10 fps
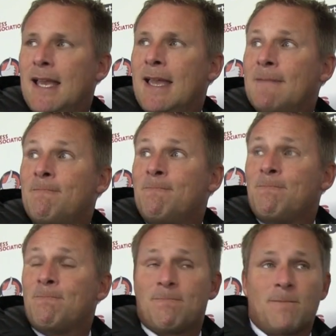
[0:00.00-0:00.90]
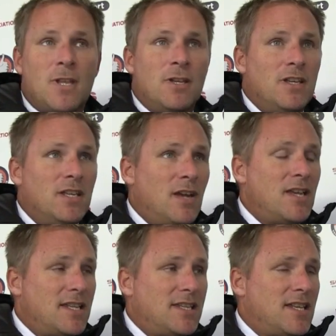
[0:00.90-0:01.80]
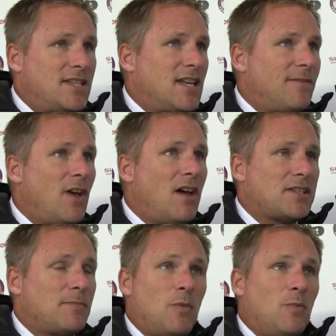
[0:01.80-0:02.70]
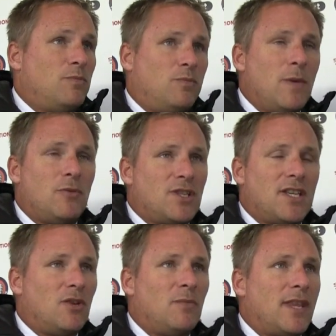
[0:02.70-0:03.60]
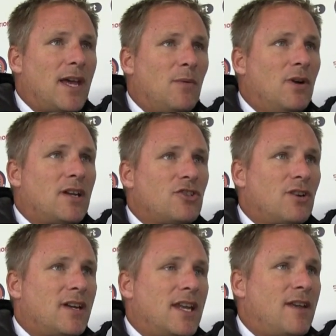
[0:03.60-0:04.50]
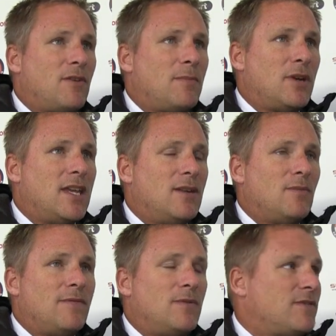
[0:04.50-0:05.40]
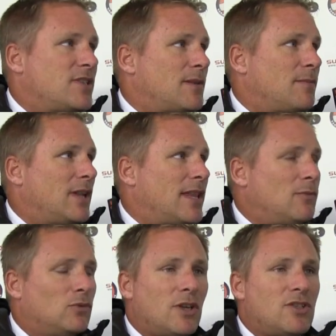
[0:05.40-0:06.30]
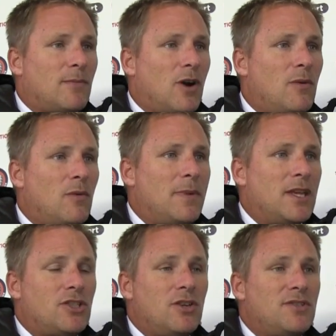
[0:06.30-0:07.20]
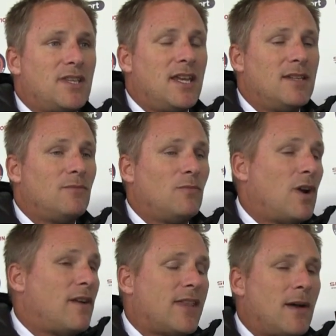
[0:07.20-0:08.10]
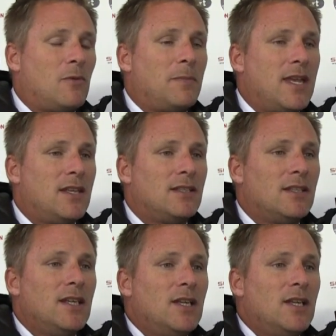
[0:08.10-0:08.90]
You know, it's a tough ask, but we will just get on with that work and try and get everybody in. We've just said we'll let them all know tomorrow. We'll be in Tuesday and wherever that will be, and